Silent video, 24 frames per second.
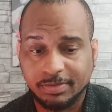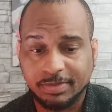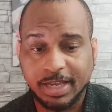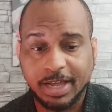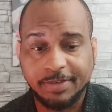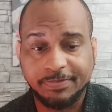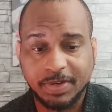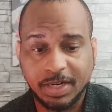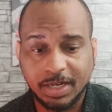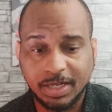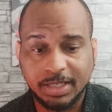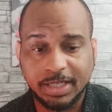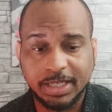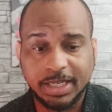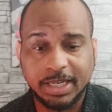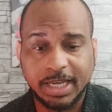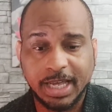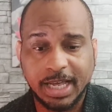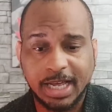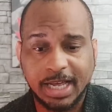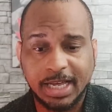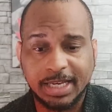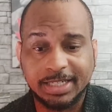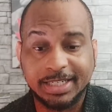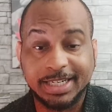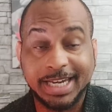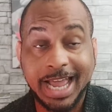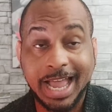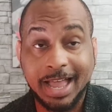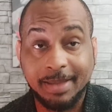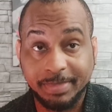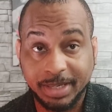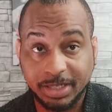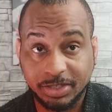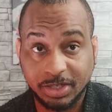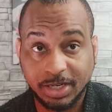definitely uh,
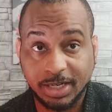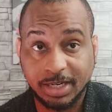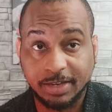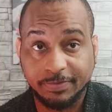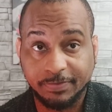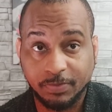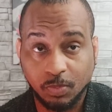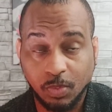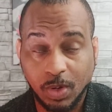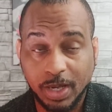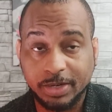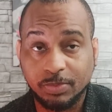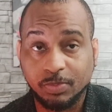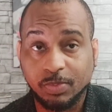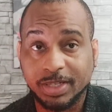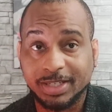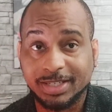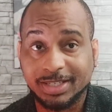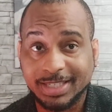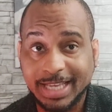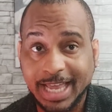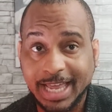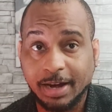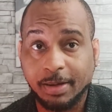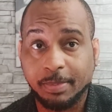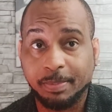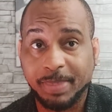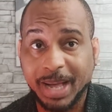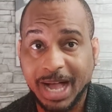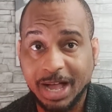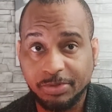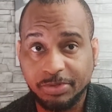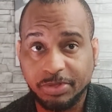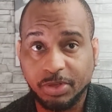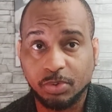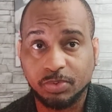damaging if what was said
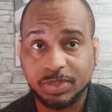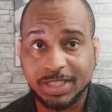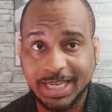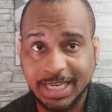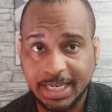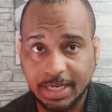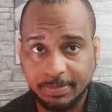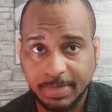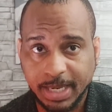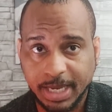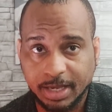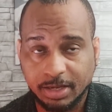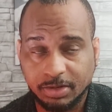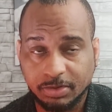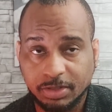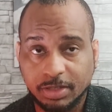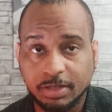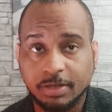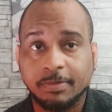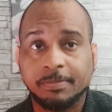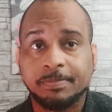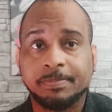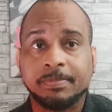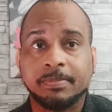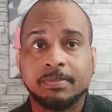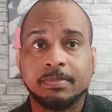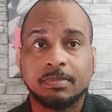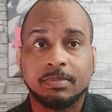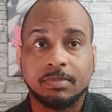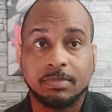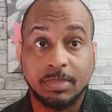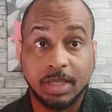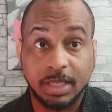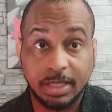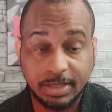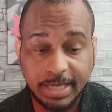about those emails
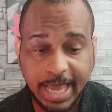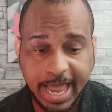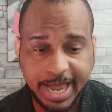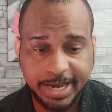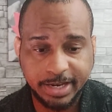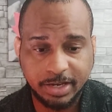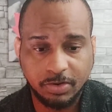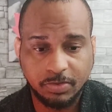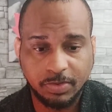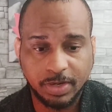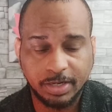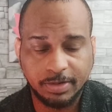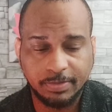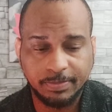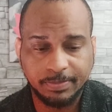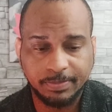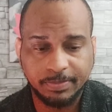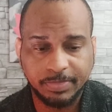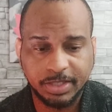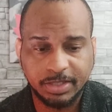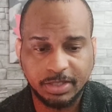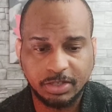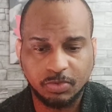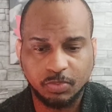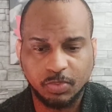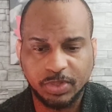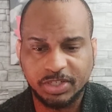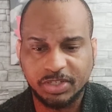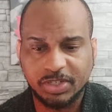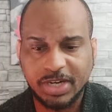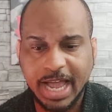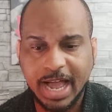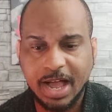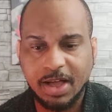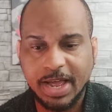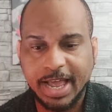is accurate. It says,
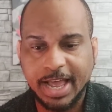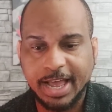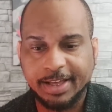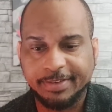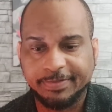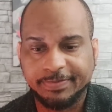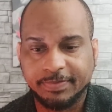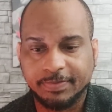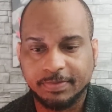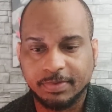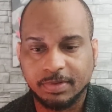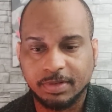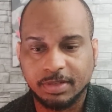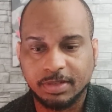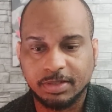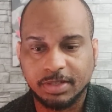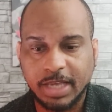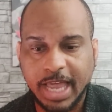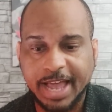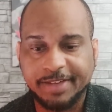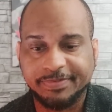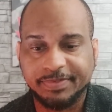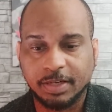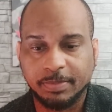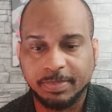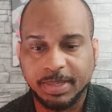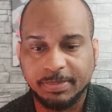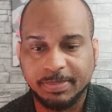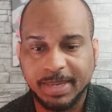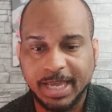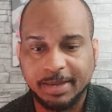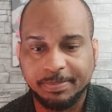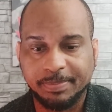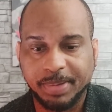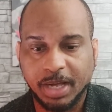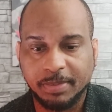which now have, have to be
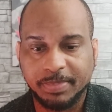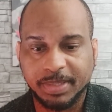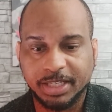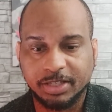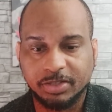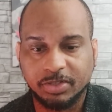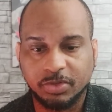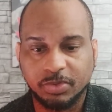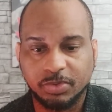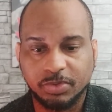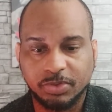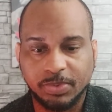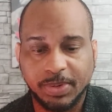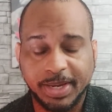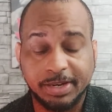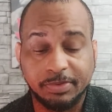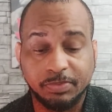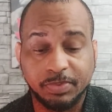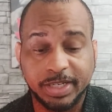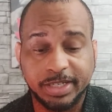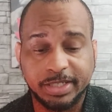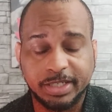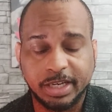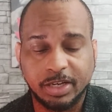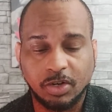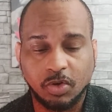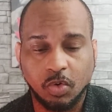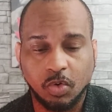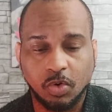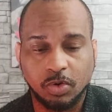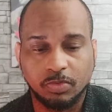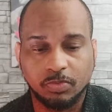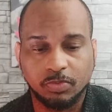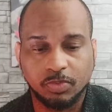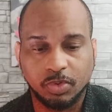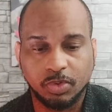made public due to a recent
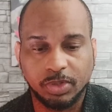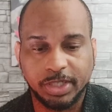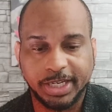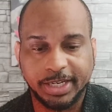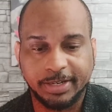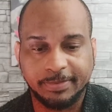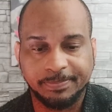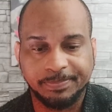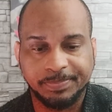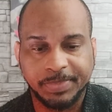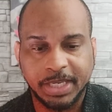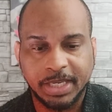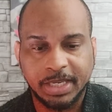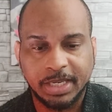court ruling.